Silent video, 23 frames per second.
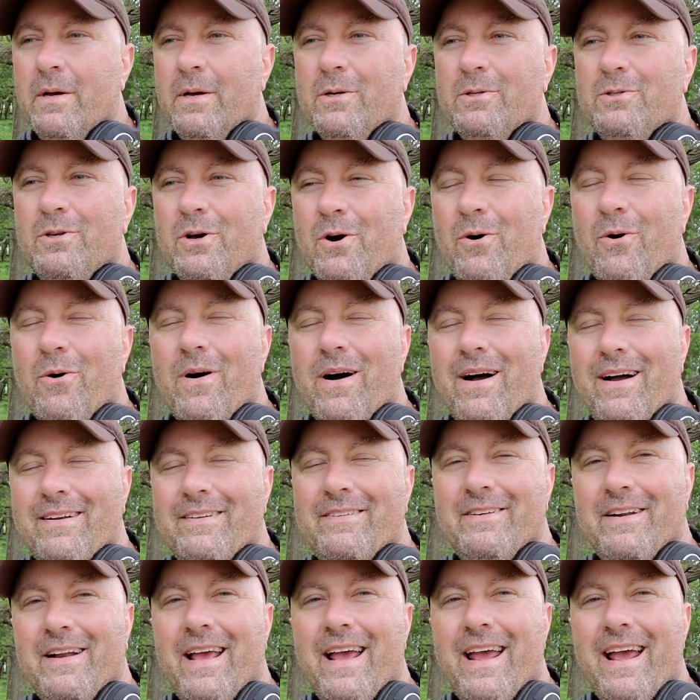So
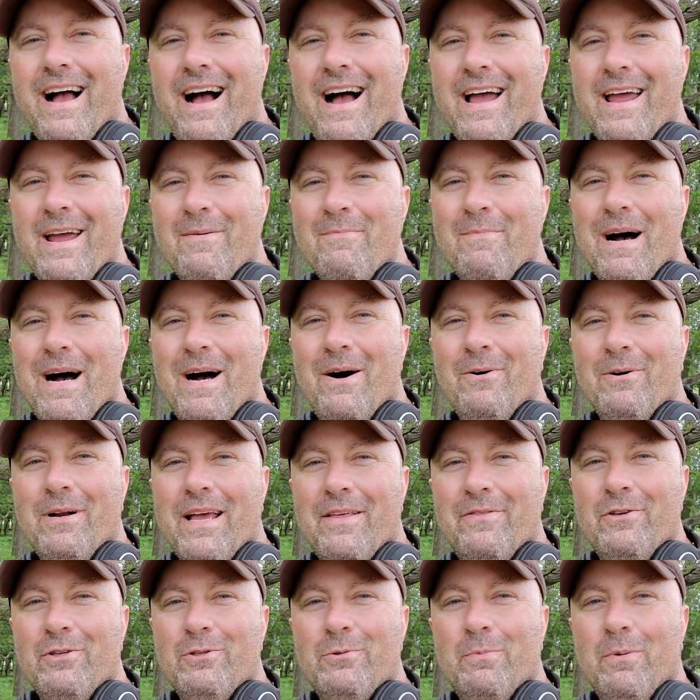today I am out
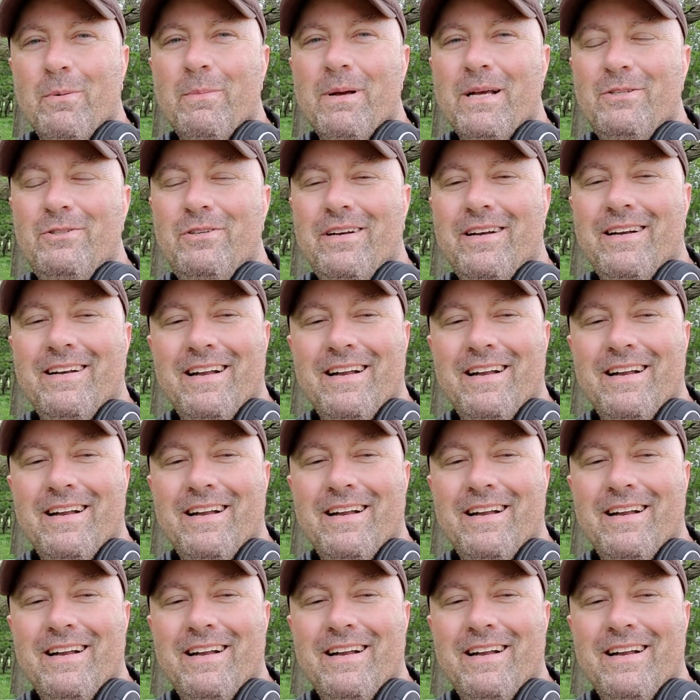at this permission,